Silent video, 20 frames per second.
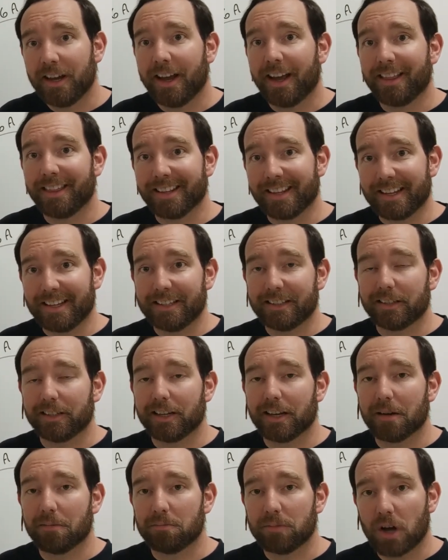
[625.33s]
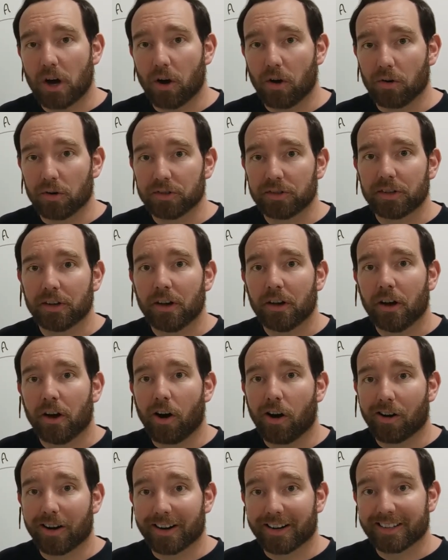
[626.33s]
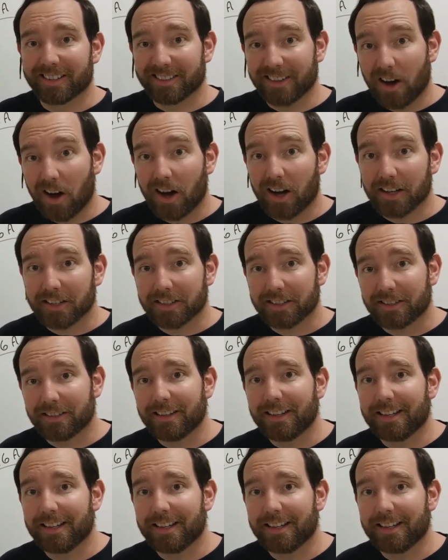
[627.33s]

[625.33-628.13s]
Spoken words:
and the ECM knows our exhaust